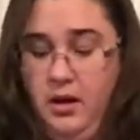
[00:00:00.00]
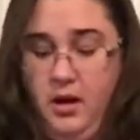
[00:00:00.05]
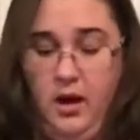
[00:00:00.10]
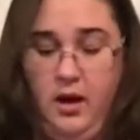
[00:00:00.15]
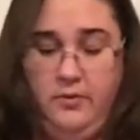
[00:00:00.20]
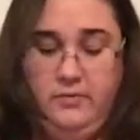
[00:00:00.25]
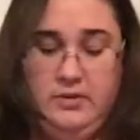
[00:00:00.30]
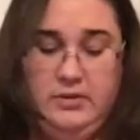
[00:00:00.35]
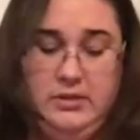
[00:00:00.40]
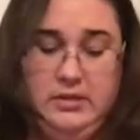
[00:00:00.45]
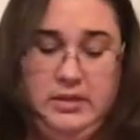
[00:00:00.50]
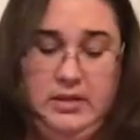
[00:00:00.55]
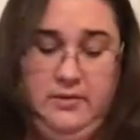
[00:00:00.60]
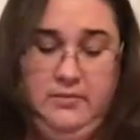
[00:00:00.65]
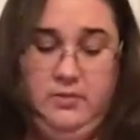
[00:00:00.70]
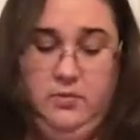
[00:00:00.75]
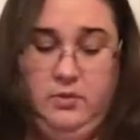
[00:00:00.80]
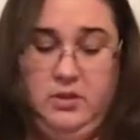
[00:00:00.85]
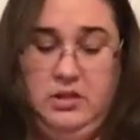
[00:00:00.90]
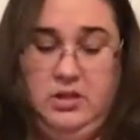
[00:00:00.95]
obviously
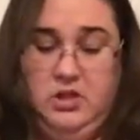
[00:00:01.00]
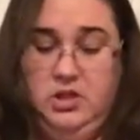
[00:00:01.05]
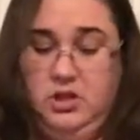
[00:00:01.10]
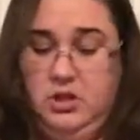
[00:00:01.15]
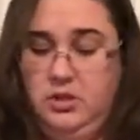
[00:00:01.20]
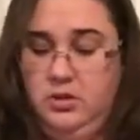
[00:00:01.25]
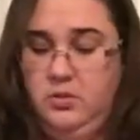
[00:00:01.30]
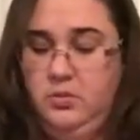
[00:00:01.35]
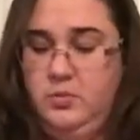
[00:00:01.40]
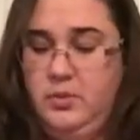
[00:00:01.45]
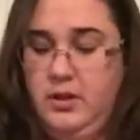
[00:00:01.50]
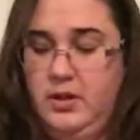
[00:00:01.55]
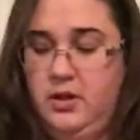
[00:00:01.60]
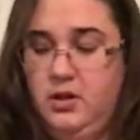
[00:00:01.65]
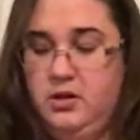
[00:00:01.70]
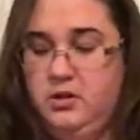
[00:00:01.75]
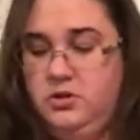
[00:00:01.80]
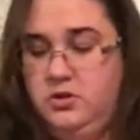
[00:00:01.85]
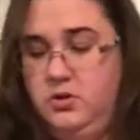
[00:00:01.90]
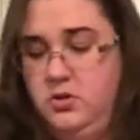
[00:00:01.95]
even with each other, but
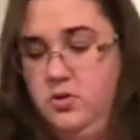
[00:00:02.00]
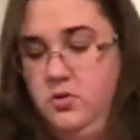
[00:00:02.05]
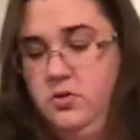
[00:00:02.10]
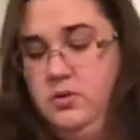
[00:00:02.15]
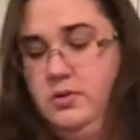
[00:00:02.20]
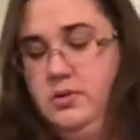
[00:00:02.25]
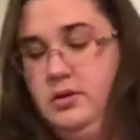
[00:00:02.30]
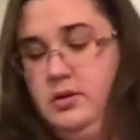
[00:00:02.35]
also